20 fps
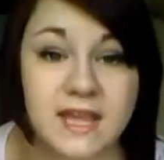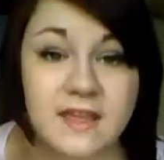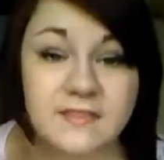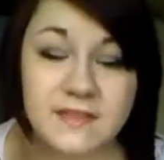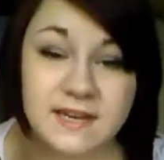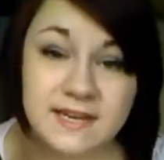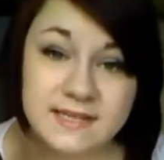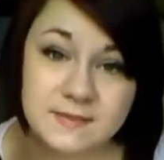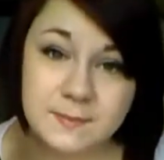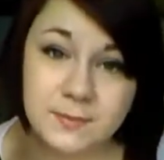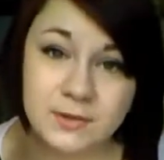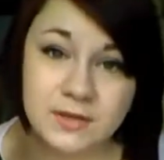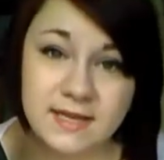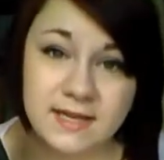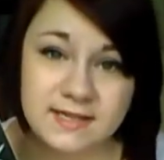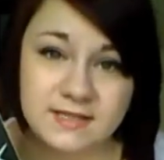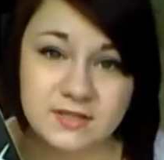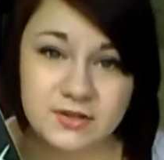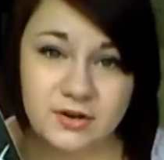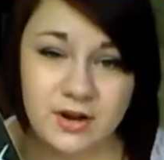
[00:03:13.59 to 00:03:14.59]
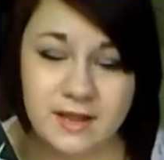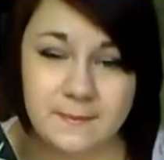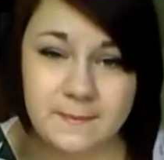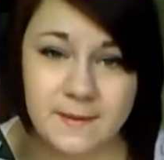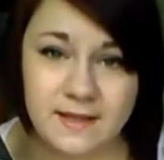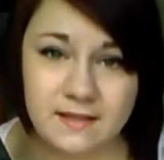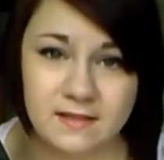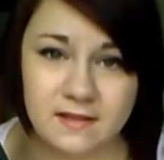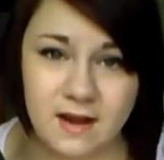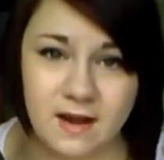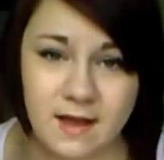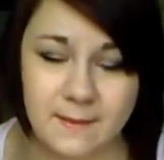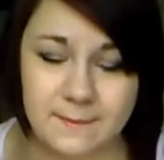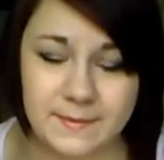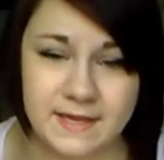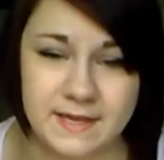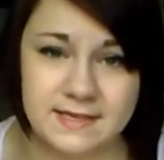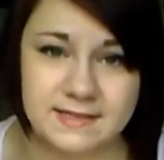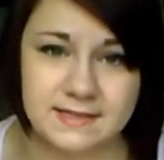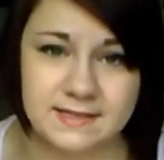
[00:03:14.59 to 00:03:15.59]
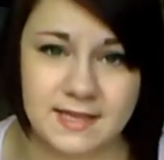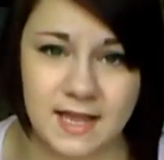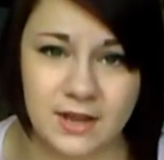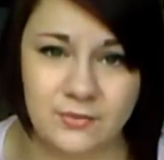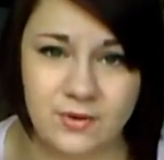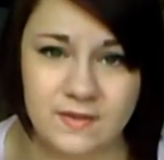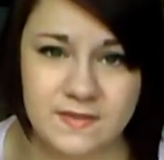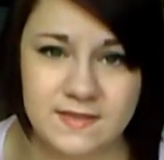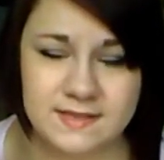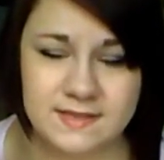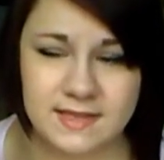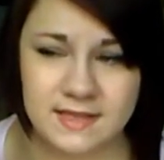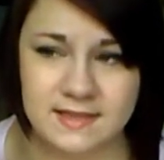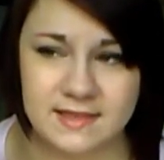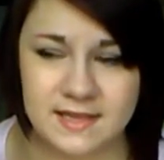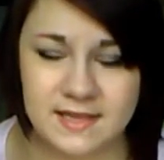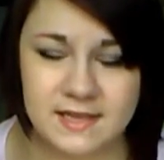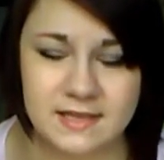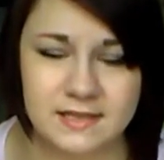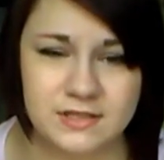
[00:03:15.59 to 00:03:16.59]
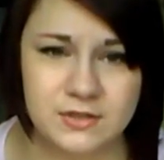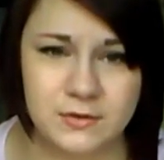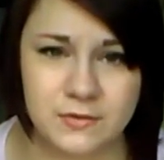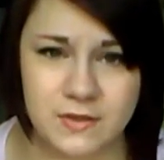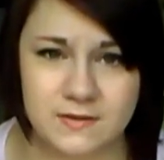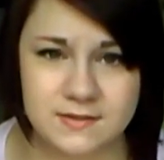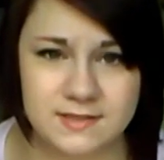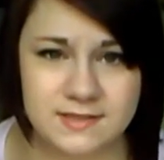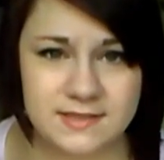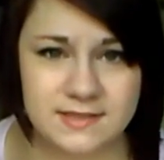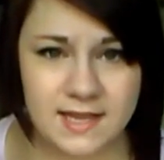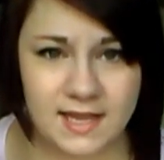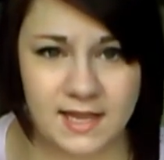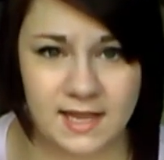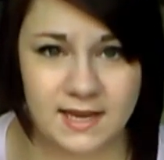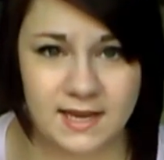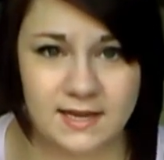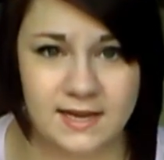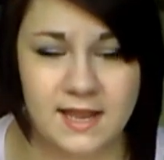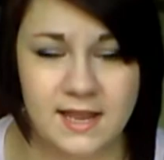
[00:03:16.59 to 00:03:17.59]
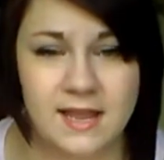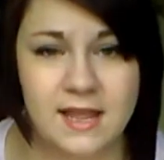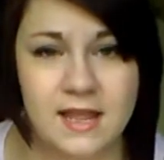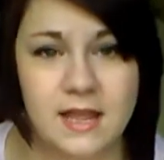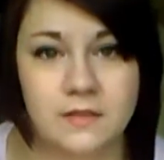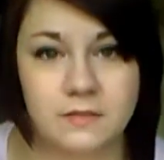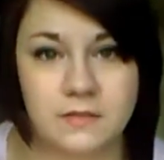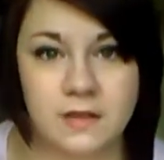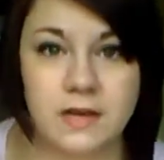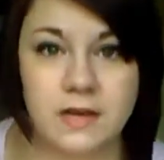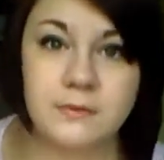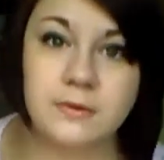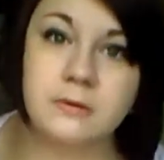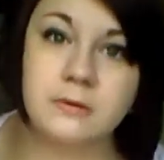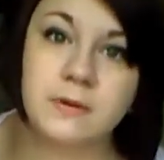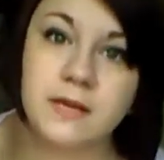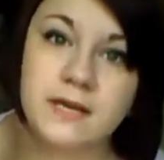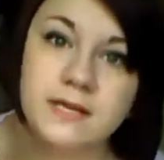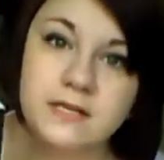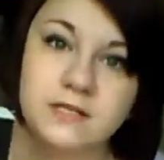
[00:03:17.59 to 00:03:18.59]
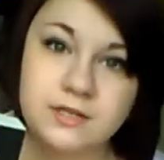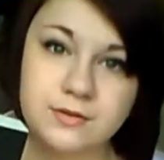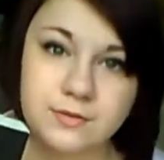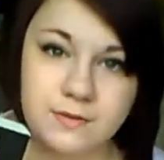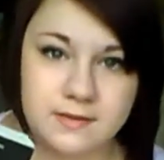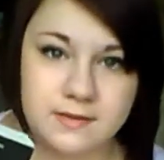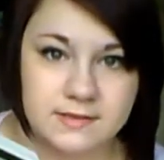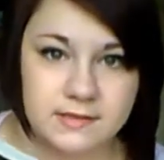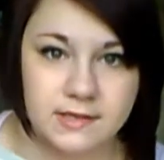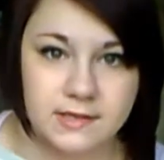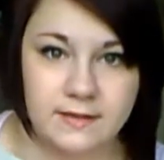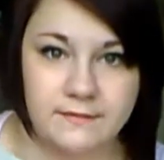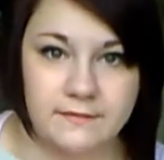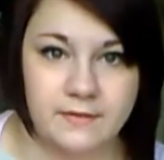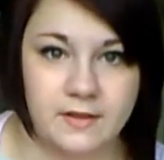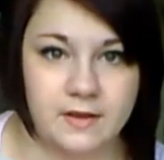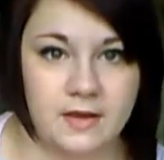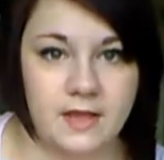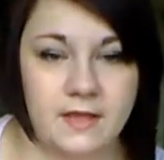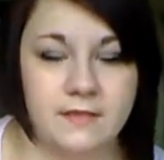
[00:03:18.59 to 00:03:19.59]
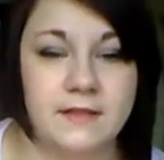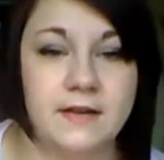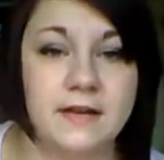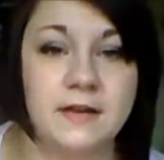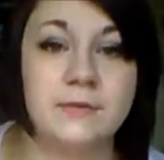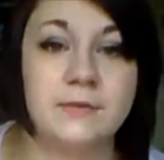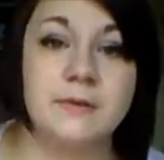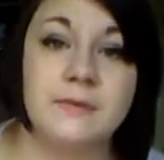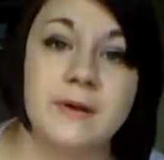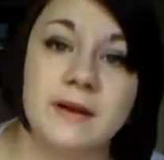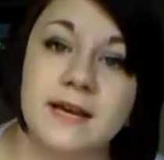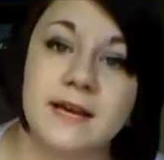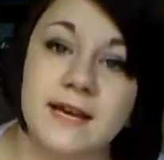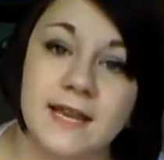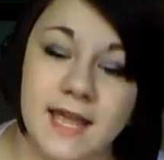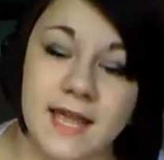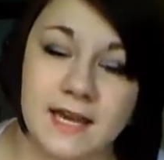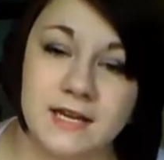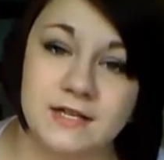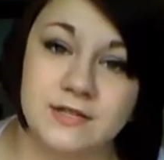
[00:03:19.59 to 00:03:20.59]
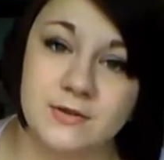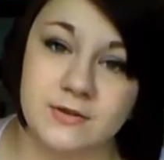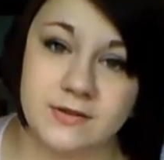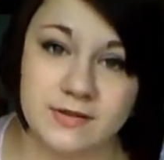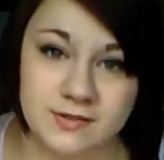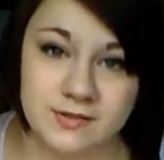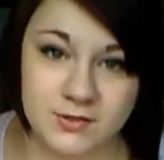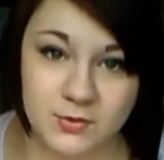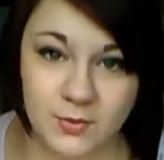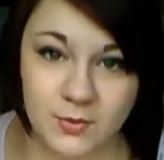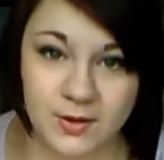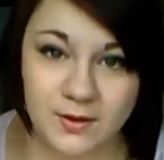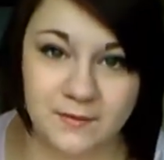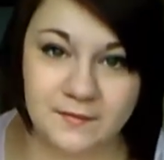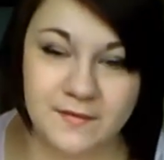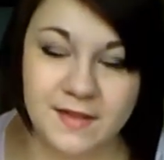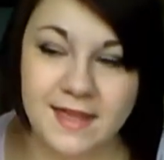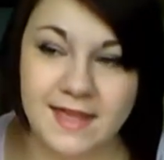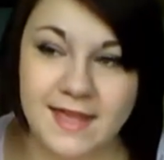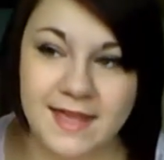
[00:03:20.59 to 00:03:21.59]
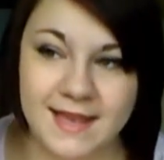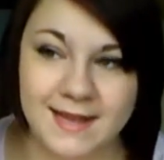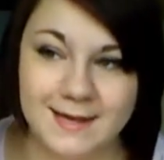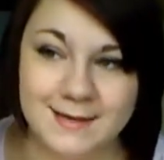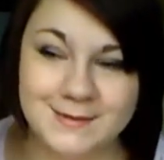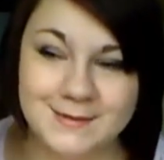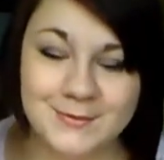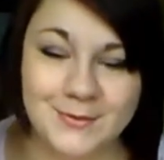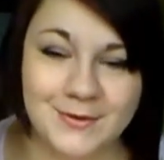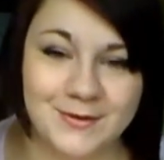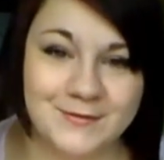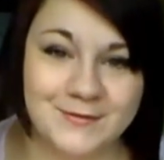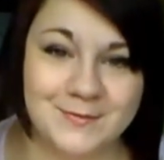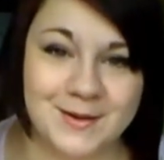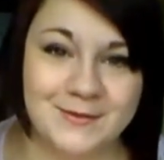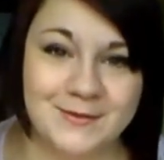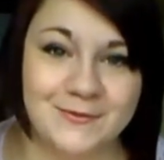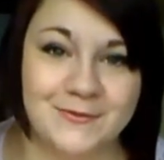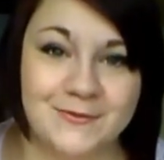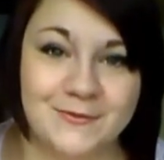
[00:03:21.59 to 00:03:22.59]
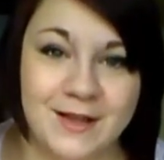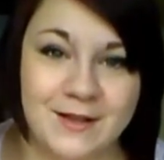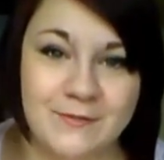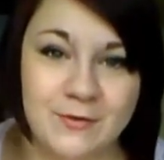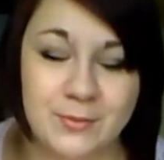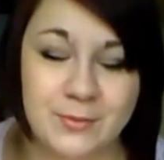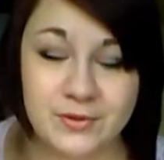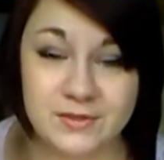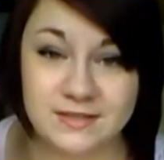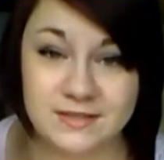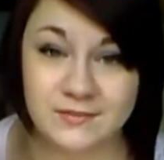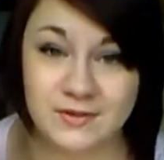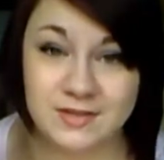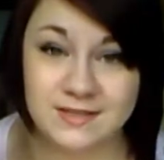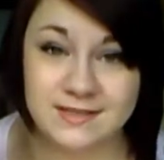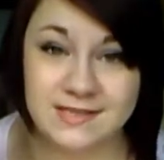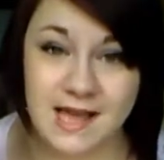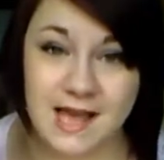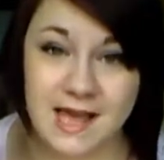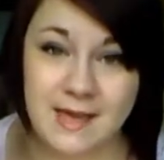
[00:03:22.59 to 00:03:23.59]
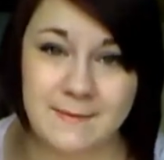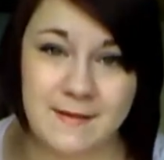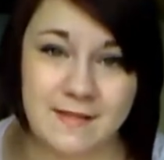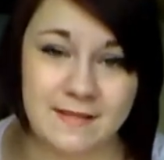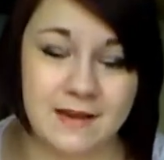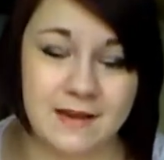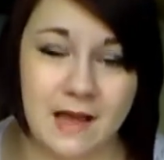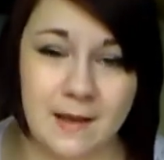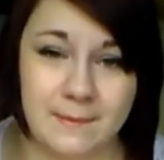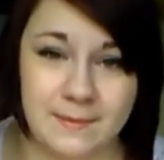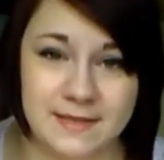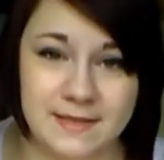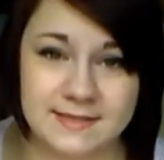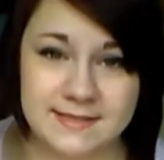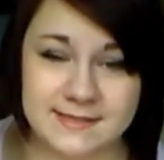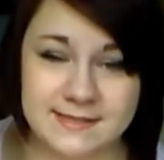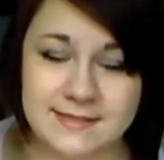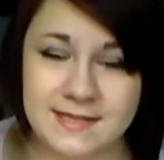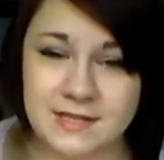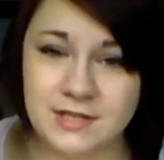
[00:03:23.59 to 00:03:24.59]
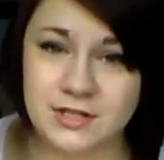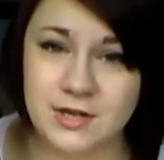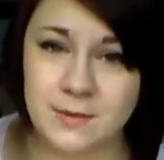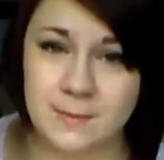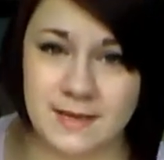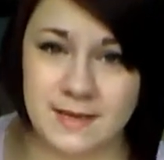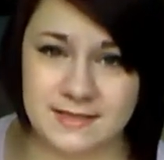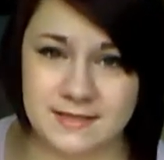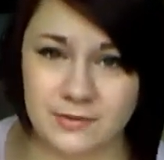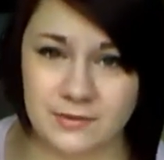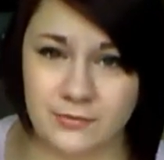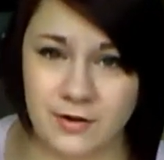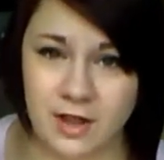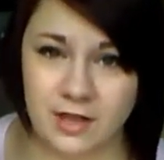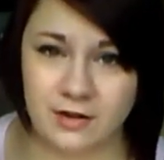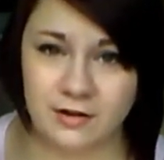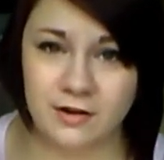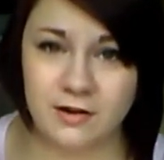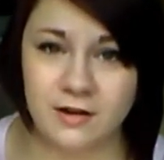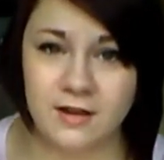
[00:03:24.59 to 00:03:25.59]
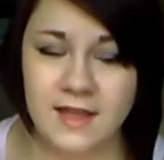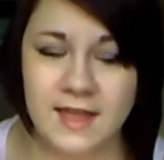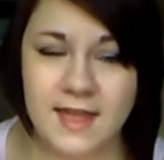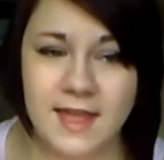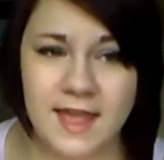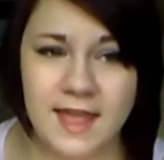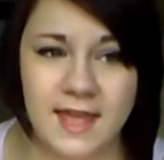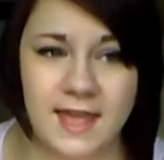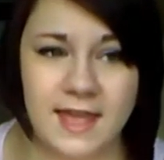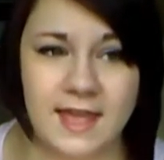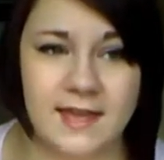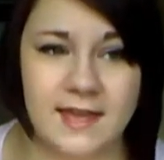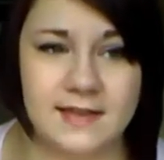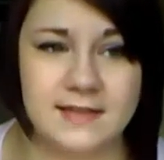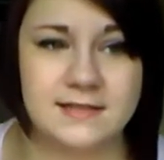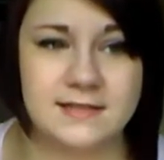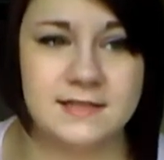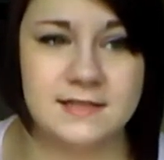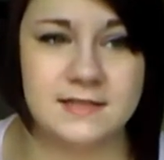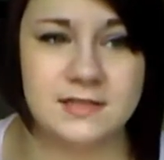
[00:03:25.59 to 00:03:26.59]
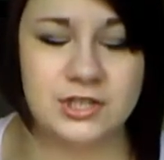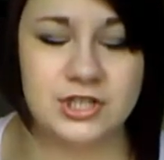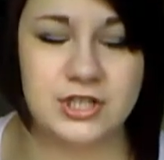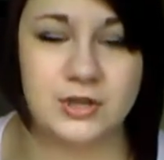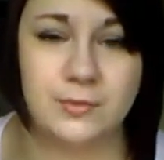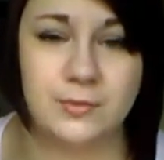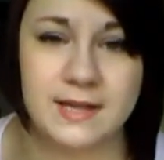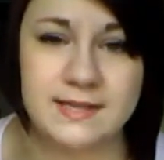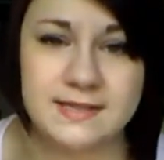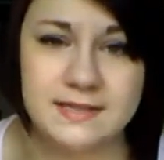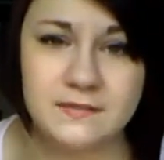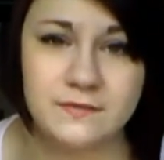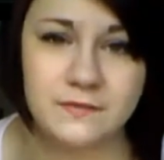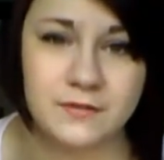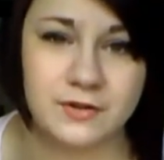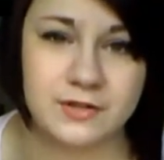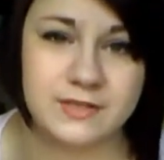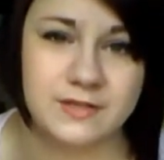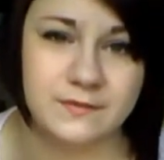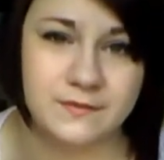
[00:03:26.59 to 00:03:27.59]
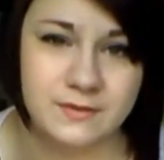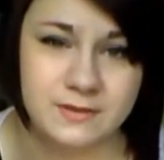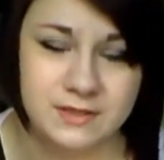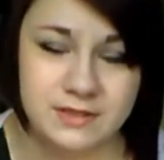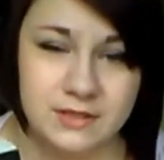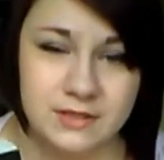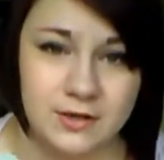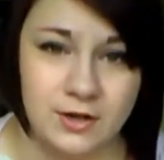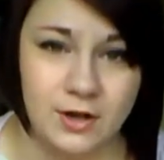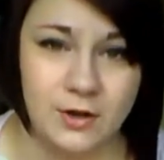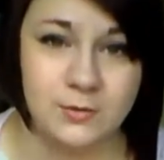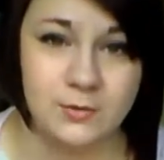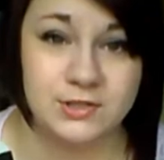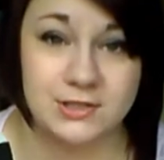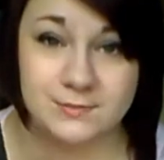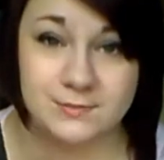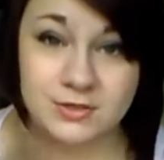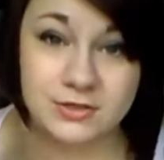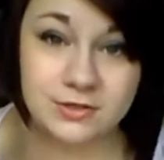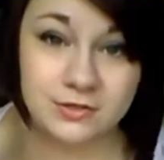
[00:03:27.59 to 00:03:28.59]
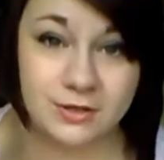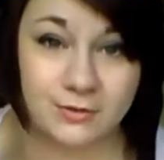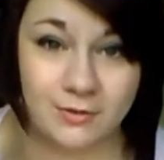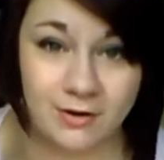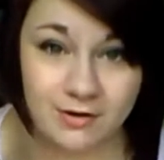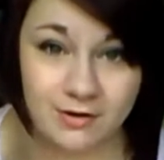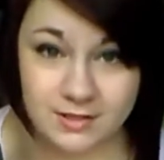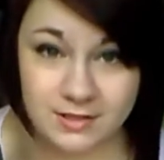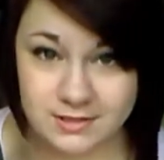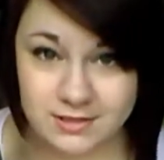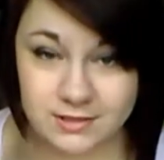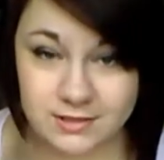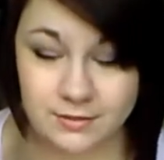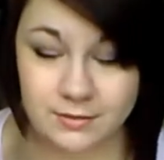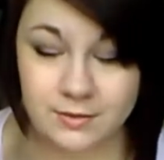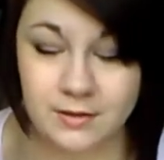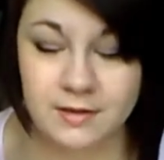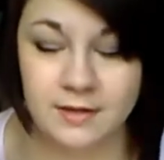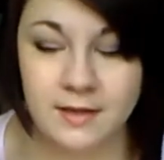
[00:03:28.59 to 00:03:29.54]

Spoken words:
The next book is Crank by Ellen Hopkins. I read this, I think, in 2010, then I reread it in 2011, and then I reread it again in 2012. It is one of my favorite books of all time. Ellen Hopkins is such an amazing writer, and she writes in verse if you didn't know, which I'm sure you already do,